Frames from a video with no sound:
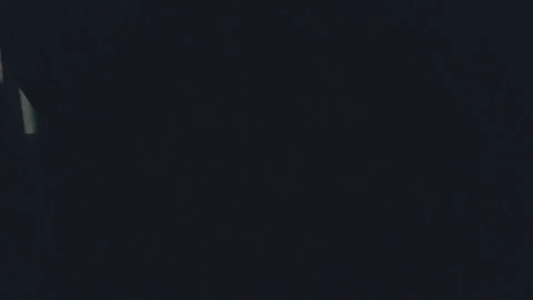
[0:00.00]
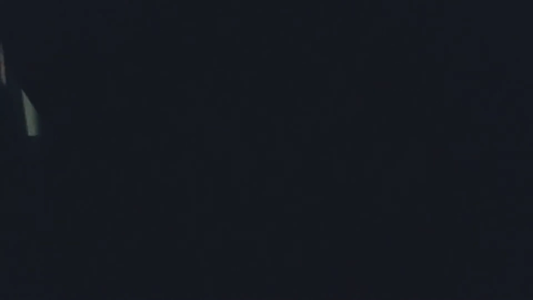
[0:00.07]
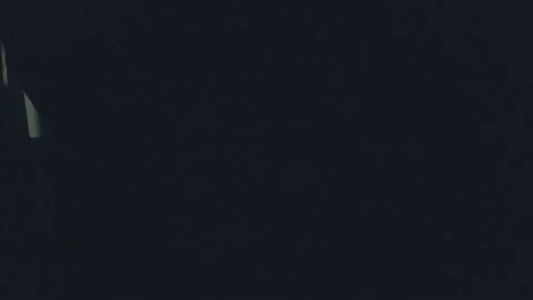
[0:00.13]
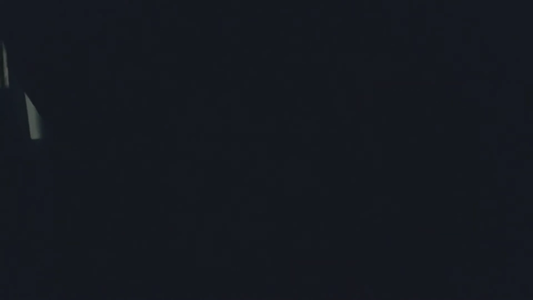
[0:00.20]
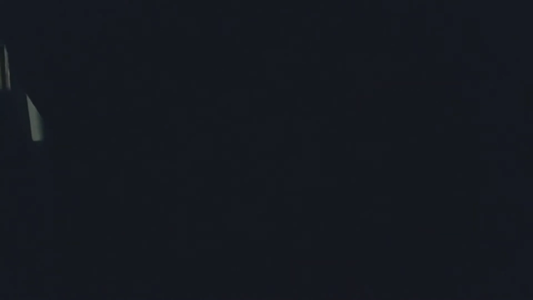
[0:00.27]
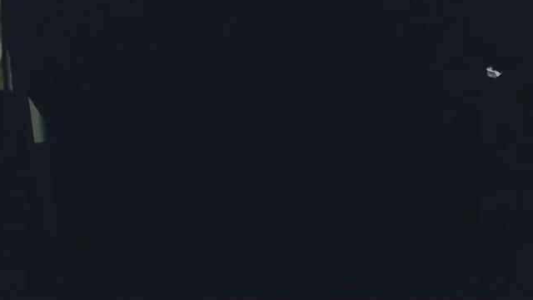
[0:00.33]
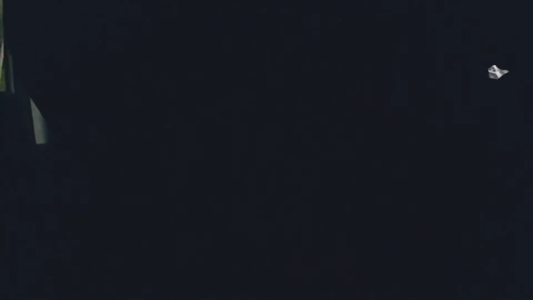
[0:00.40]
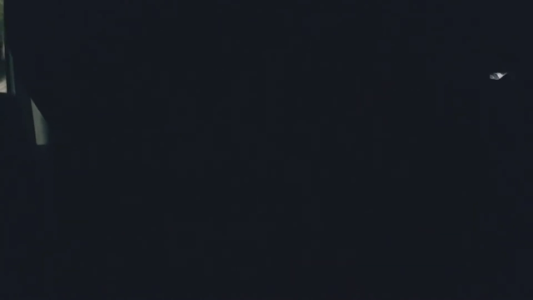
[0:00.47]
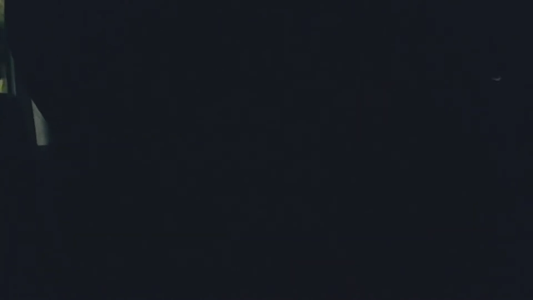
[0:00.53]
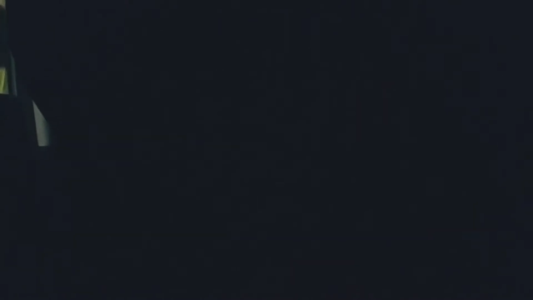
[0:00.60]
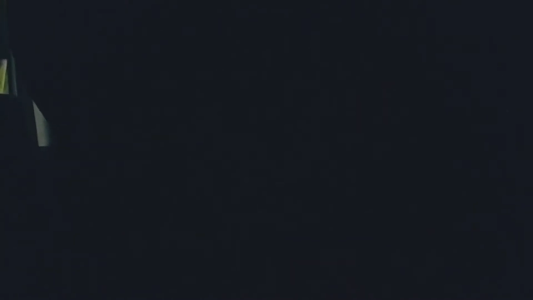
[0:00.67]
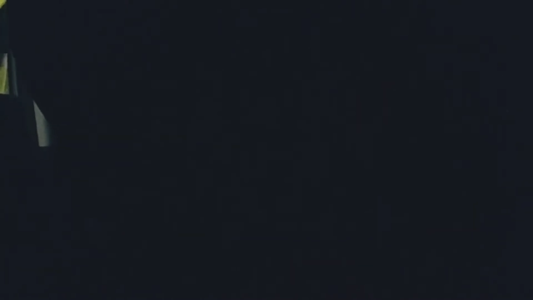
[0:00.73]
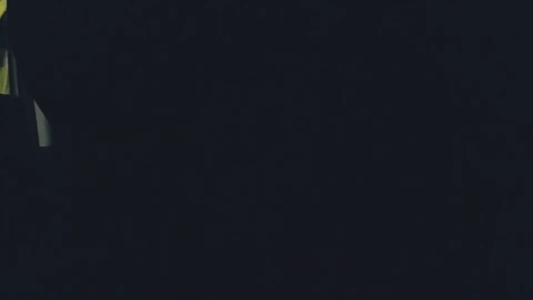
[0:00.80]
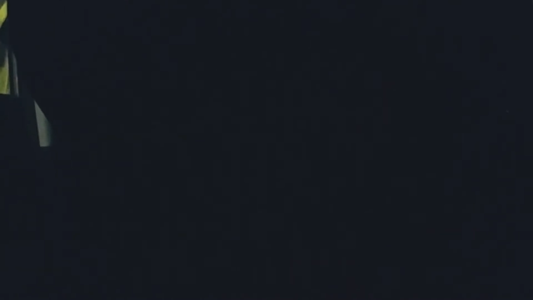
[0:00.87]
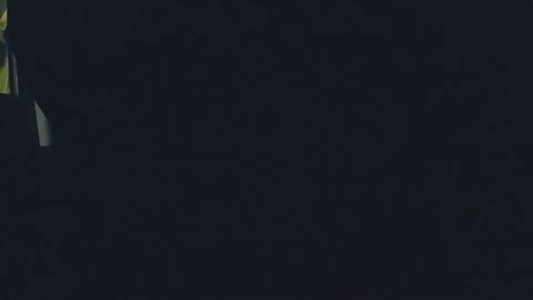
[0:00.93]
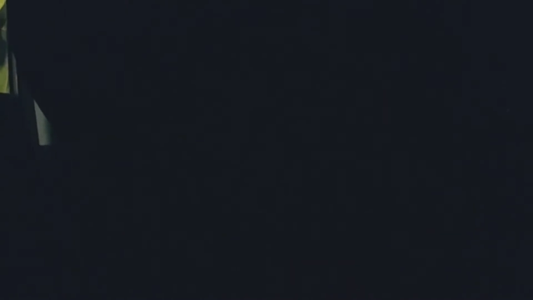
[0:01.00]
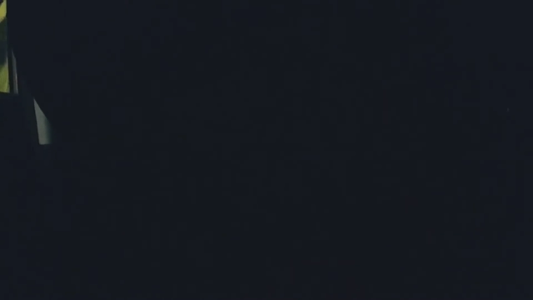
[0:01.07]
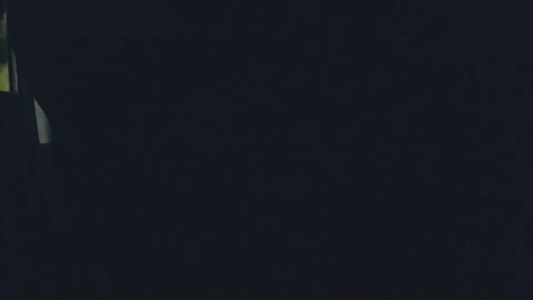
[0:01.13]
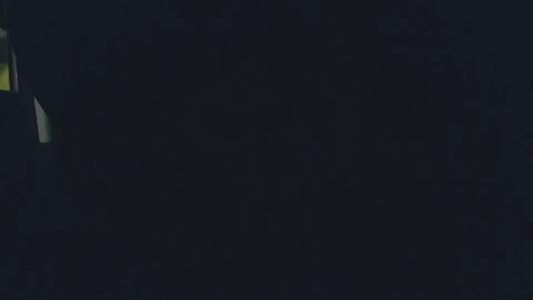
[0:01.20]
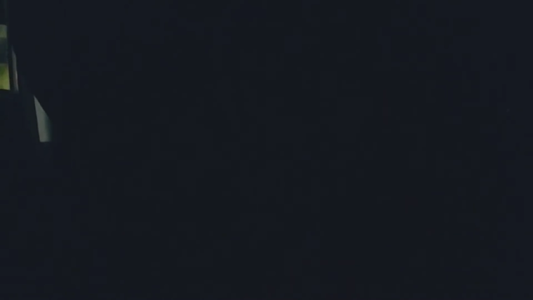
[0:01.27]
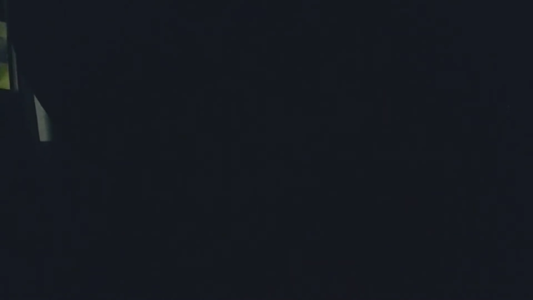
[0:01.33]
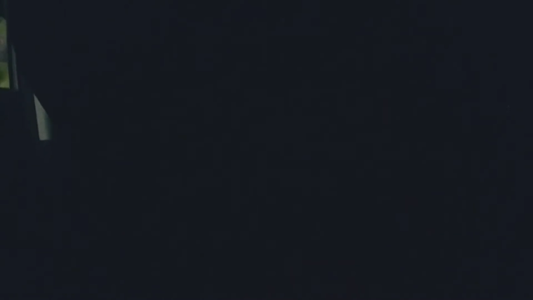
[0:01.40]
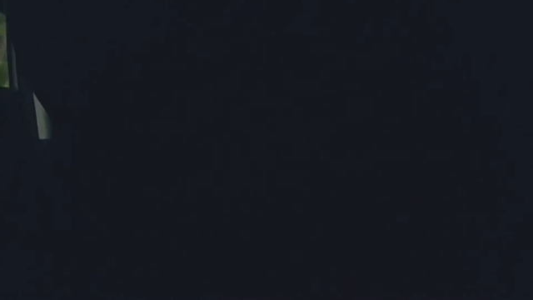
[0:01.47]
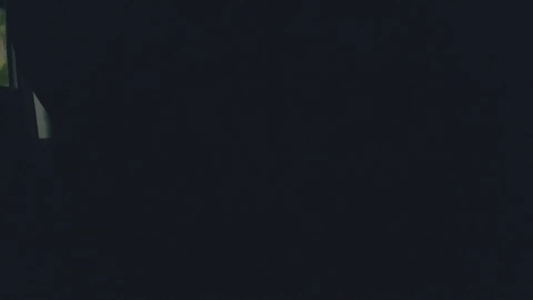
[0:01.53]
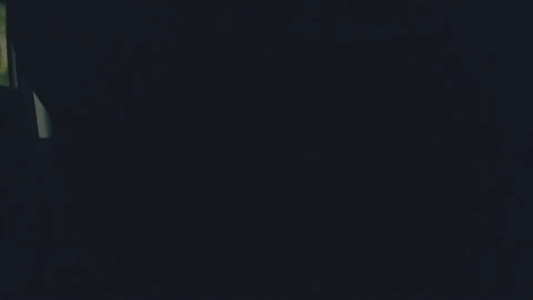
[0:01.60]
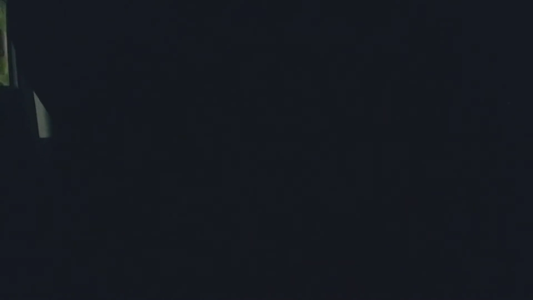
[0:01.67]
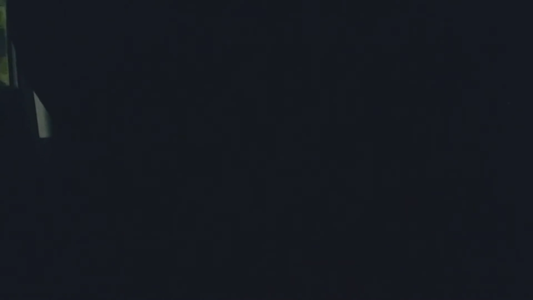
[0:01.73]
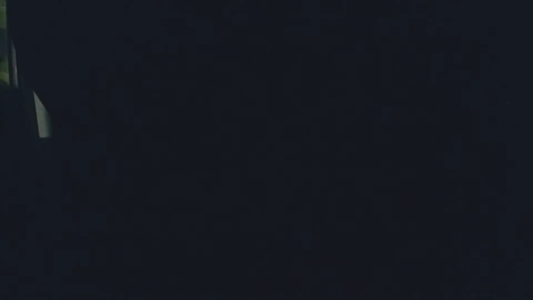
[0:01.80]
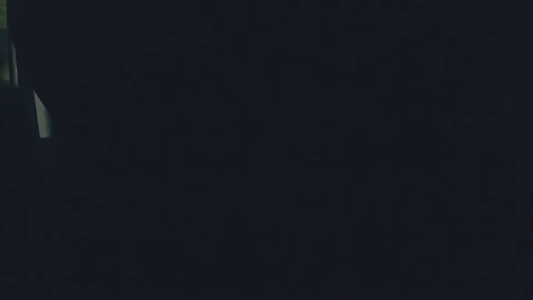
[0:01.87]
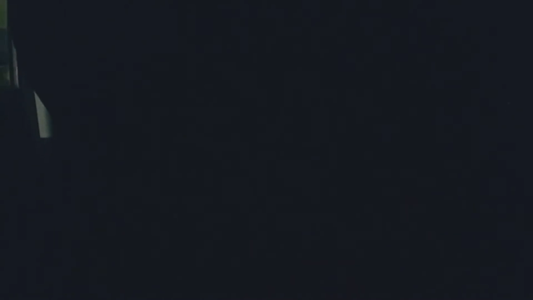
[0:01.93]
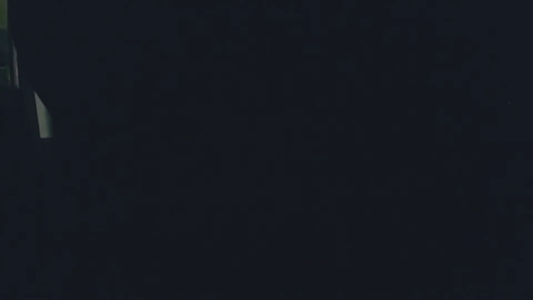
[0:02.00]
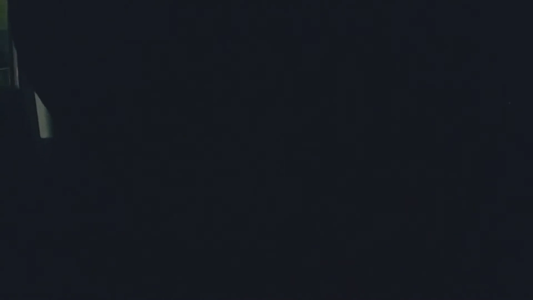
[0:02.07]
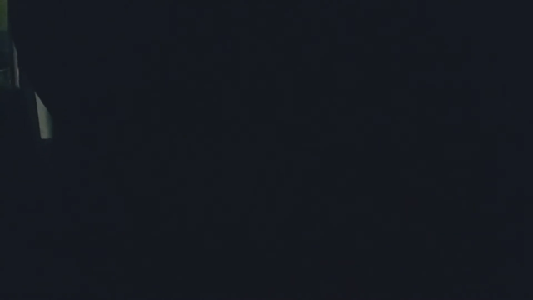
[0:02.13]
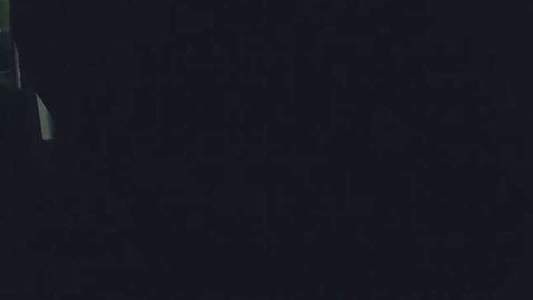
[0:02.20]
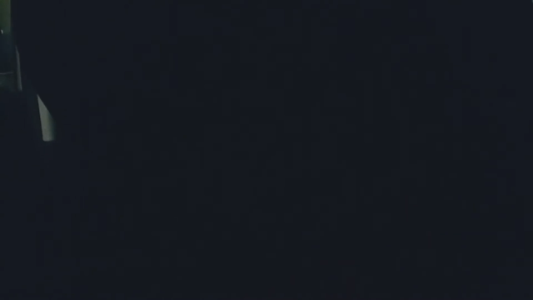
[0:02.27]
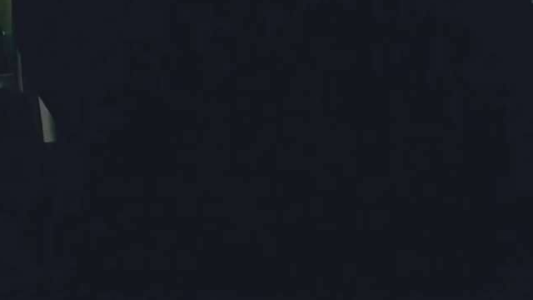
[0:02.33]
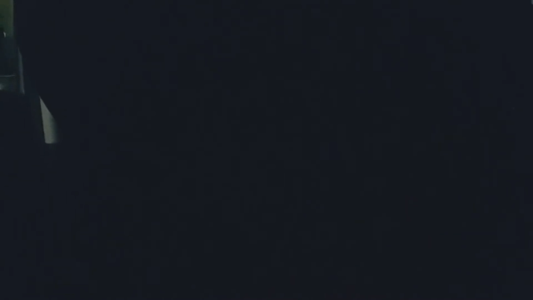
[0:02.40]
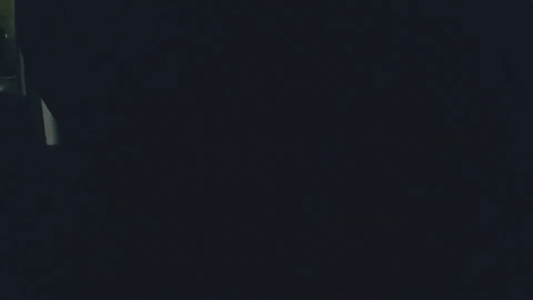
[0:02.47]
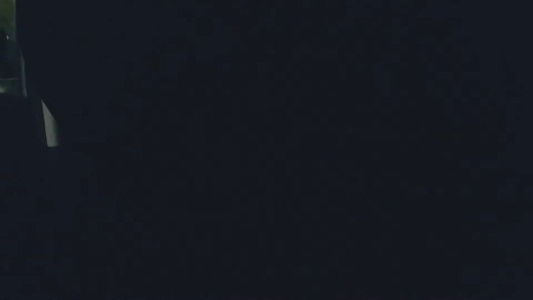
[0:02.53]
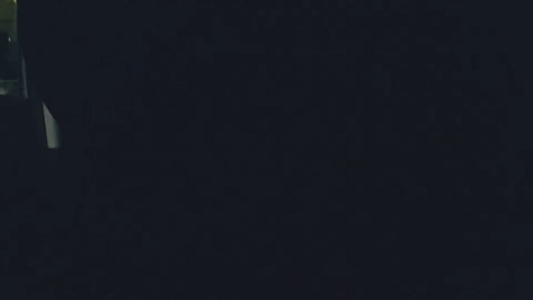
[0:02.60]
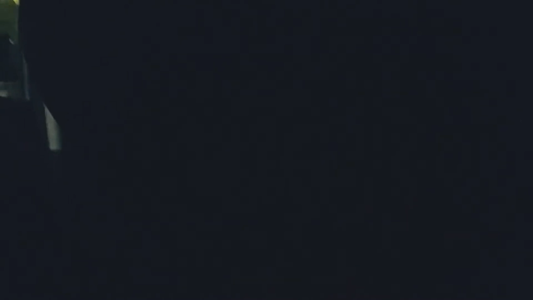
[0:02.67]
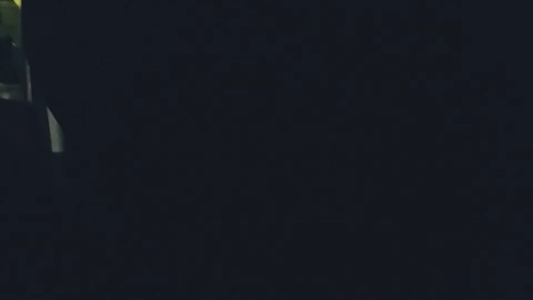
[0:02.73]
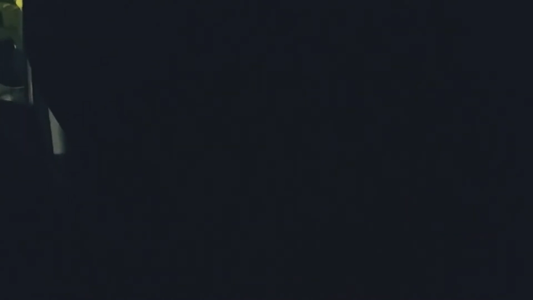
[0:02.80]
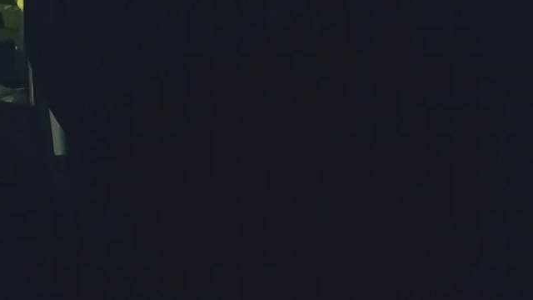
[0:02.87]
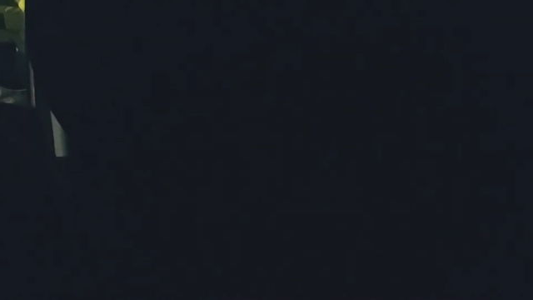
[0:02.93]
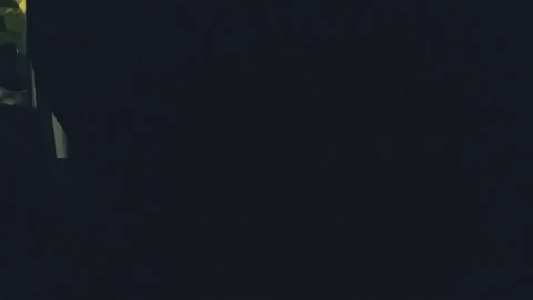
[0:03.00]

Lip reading: No face is visible, so there are no lips to read.